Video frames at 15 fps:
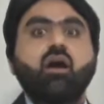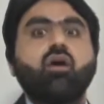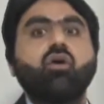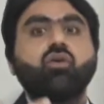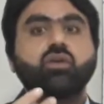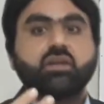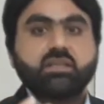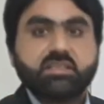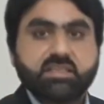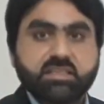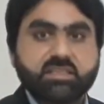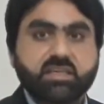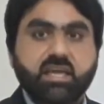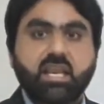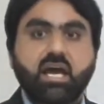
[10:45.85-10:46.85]
or
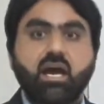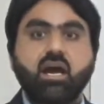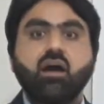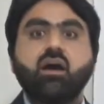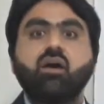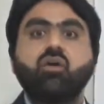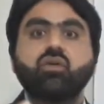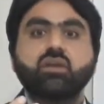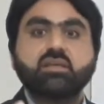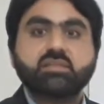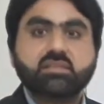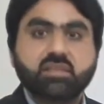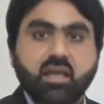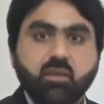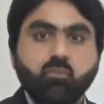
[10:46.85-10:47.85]
shigella or
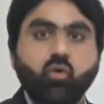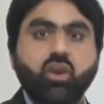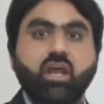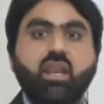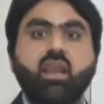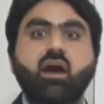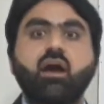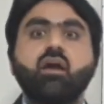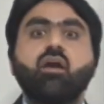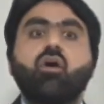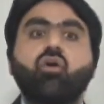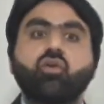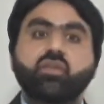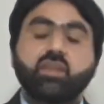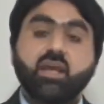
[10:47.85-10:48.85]
salmonella
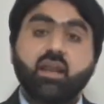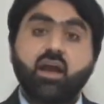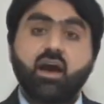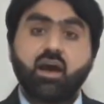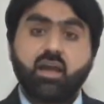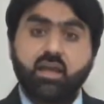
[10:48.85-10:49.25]
or their